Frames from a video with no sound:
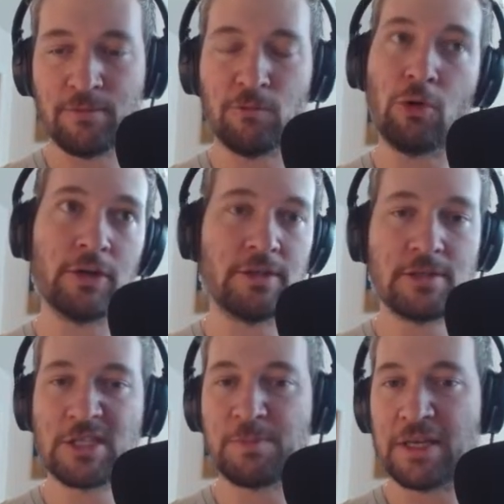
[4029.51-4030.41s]
Roll it.
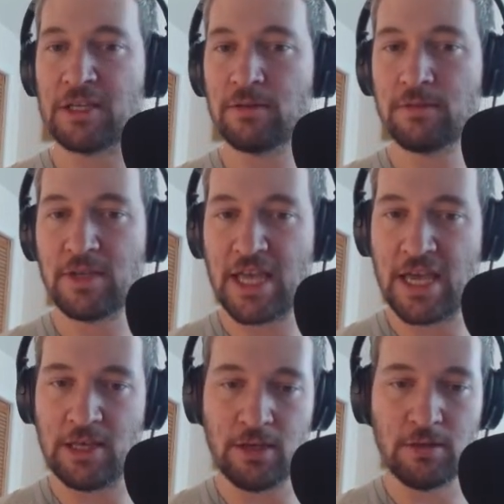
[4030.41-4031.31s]
Spin it.
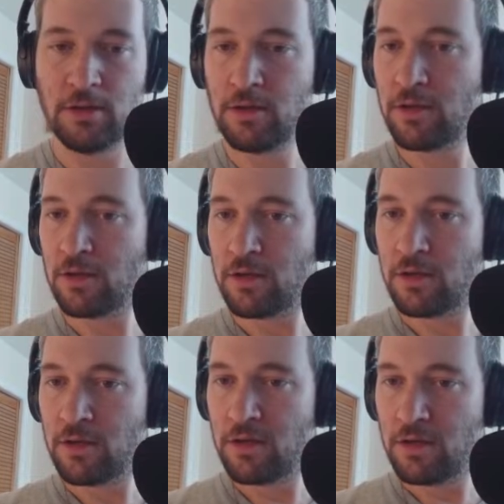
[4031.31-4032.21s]
Idiot.
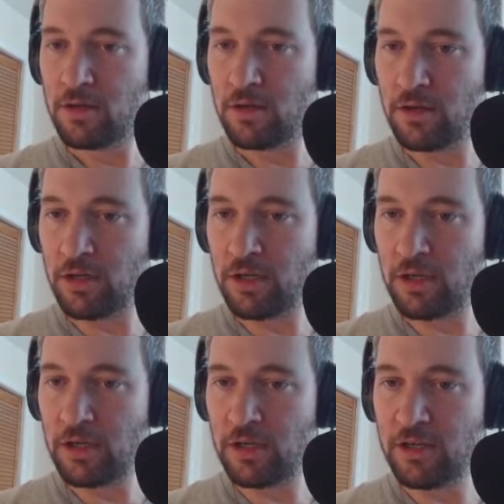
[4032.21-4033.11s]

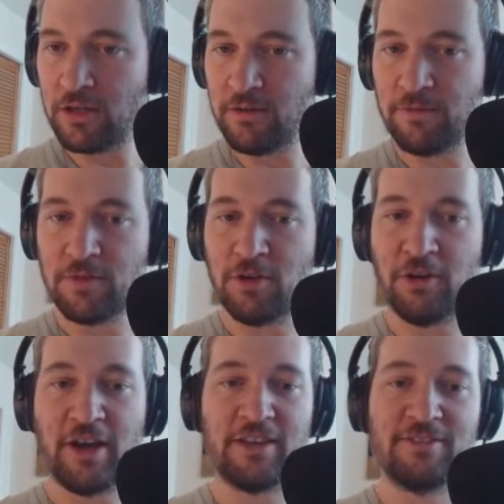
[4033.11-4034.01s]
All
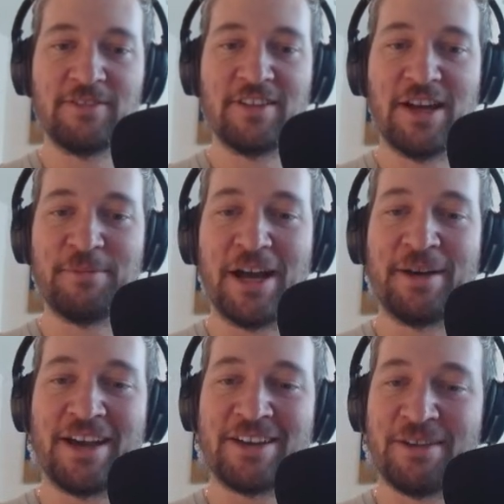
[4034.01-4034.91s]
right. Am
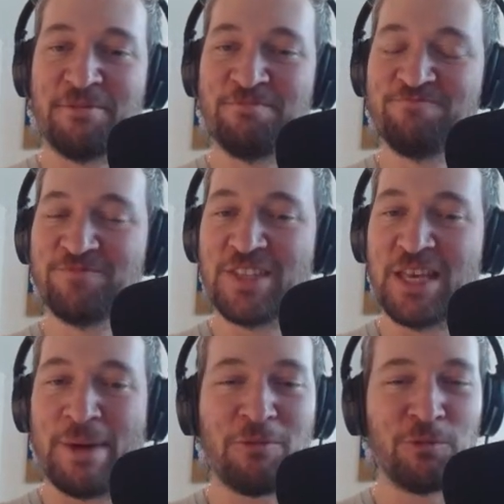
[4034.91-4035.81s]

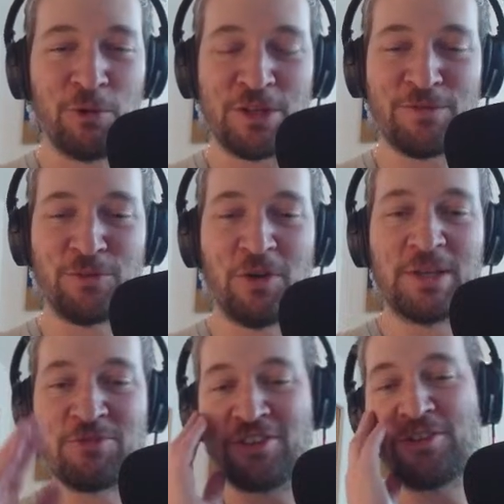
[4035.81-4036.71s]
I rooting for one?
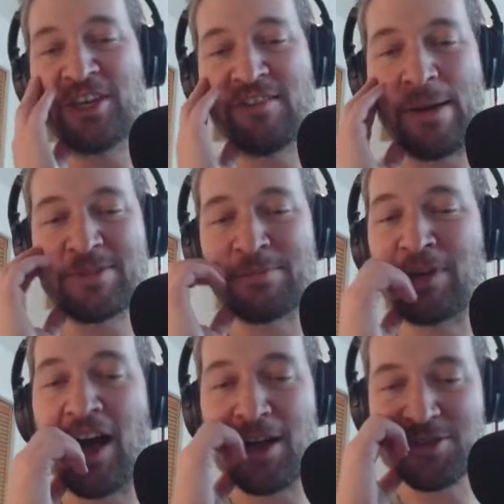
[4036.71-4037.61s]
I'm trying to think if I'm
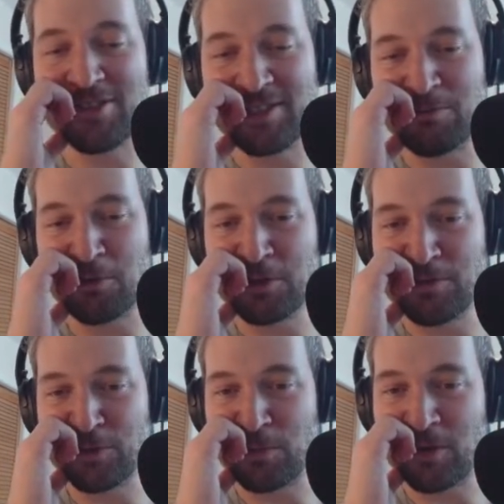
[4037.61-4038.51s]
subconsciously
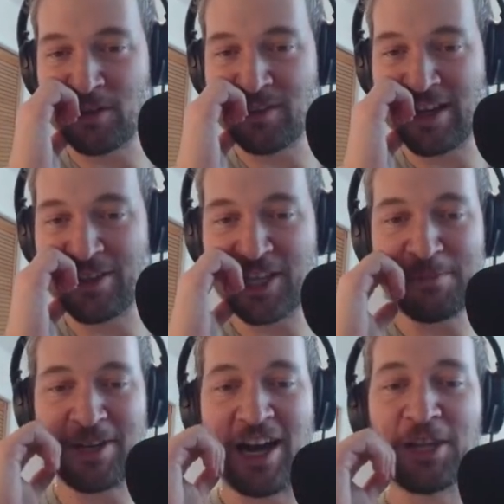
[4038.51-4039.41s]
rooting for one. I think
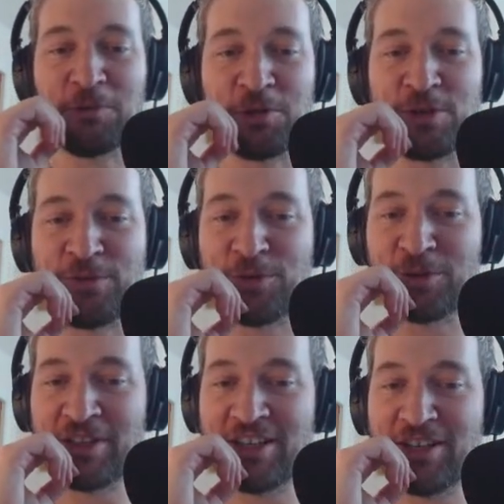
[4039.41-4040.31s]
I'm kind of rooting for
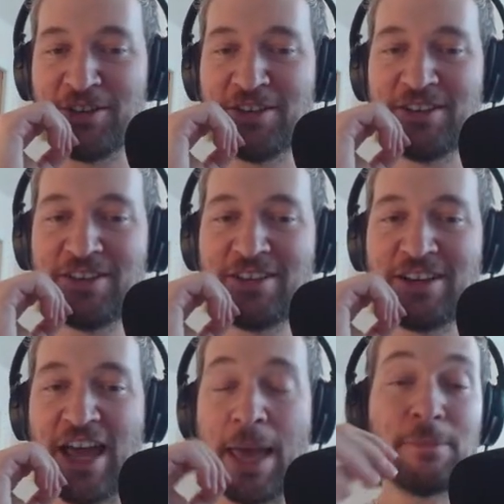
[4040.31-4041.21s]
the
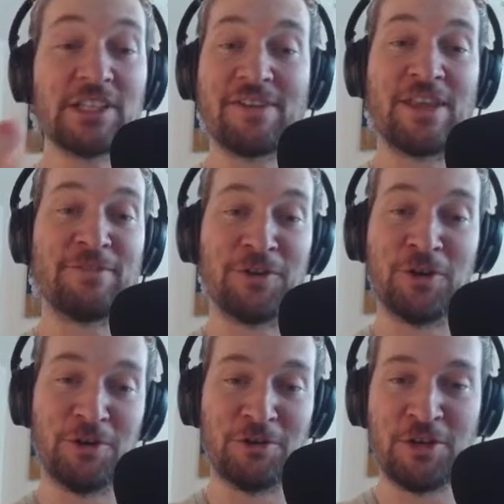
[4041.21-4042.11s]
Emily I've never
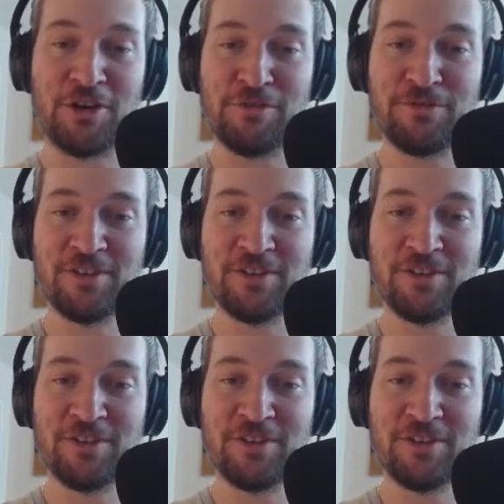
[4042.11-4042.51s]
heard of.